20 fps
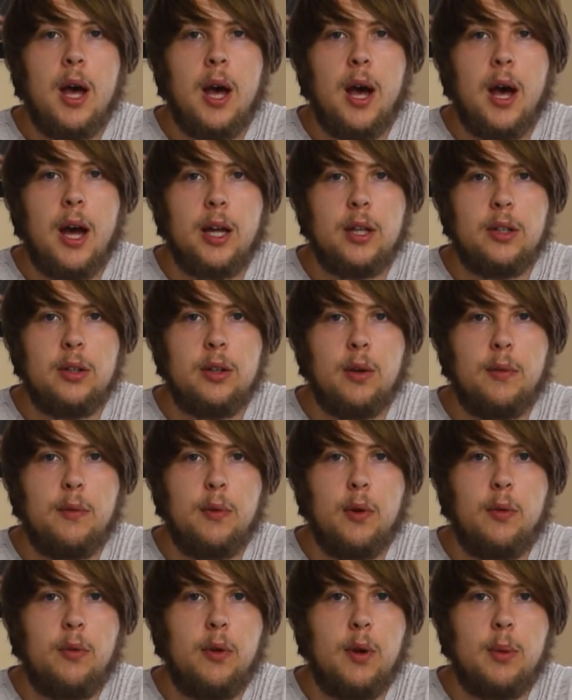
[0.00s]
and a
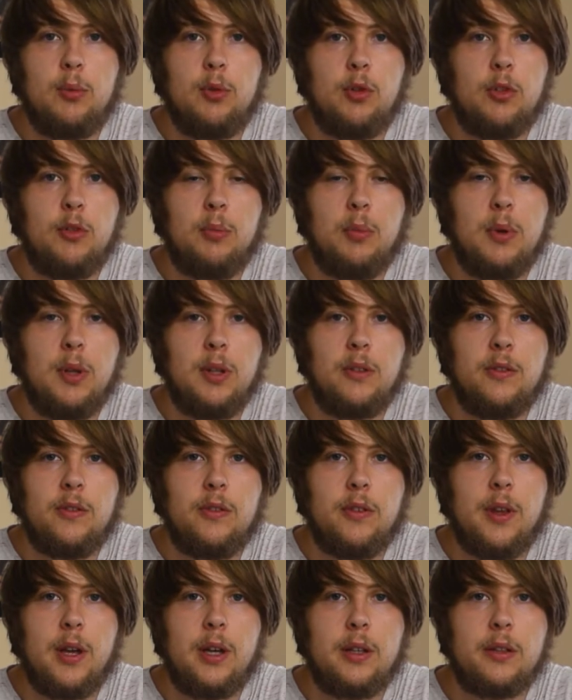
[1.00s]
full frame just means
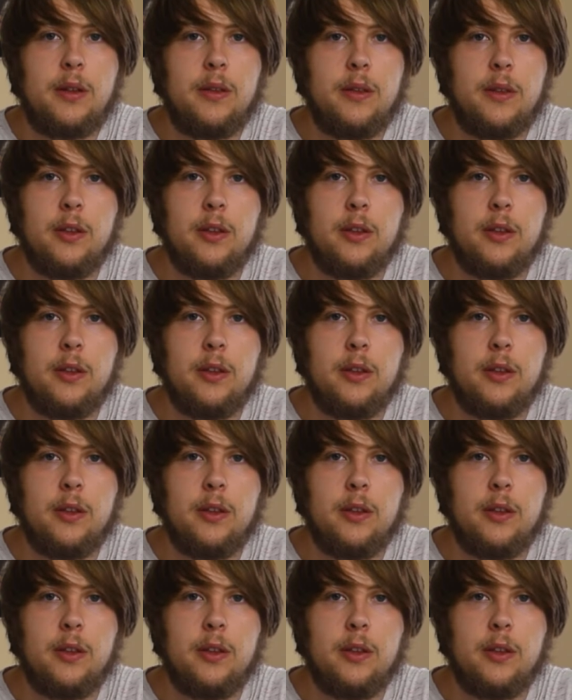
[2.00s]
that